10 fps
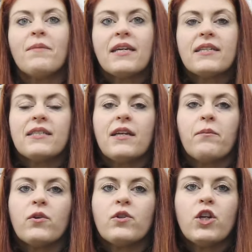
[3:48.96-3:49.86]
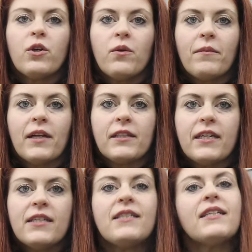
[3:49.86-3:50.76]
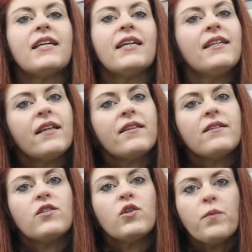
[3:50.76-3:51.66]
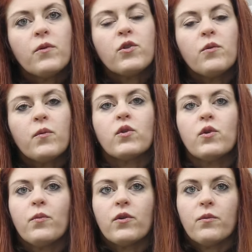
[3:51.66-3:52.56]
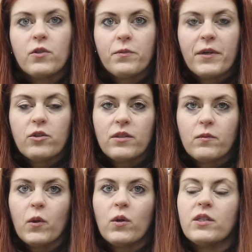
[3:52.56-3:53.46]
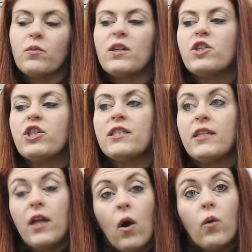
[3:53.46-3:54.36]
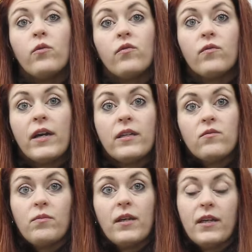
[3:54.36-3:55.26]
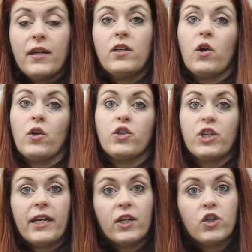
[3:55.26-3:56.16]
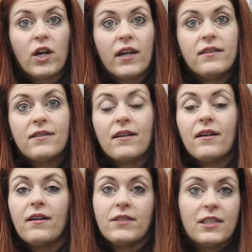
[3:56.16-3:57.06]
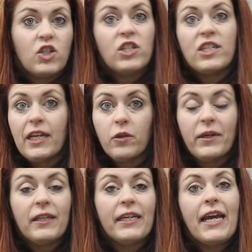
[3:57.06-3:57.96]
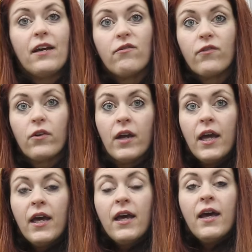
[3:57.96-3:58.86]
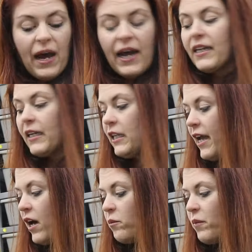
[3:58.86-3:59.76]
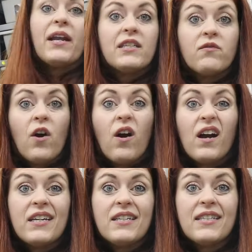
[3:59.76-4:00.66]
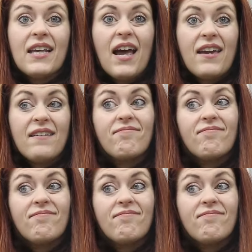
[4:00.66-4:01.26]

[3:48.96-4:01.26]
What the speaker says: makes number 2 on my list. Again, nothing super duper special as far as what she's known as in her genetic traits. Obviously she's a yellow belly, het for pied and clown, but as far as like